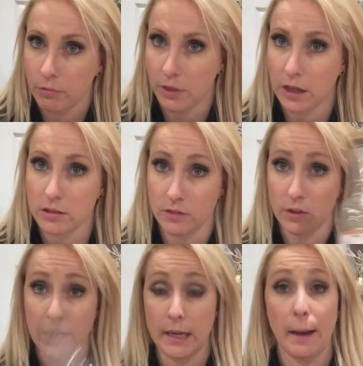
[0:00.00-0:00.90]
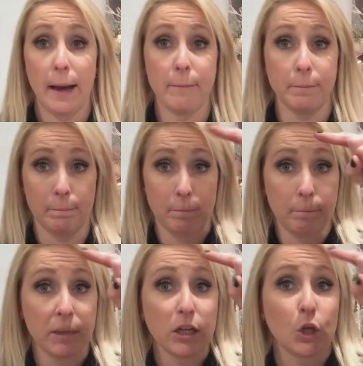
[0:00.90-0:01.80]
things of like, I'm
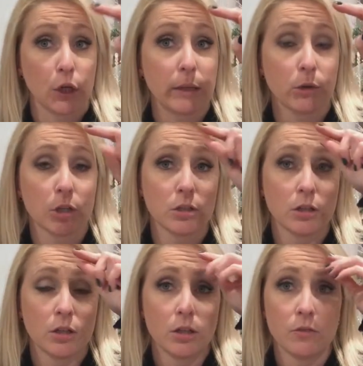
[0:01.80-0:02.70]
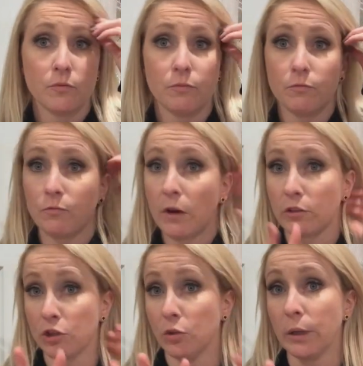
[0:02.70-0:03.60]
big creamer
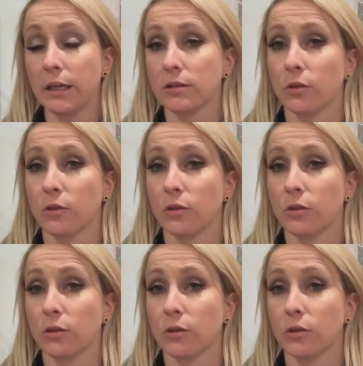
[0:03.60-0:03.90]
every 2 weeks.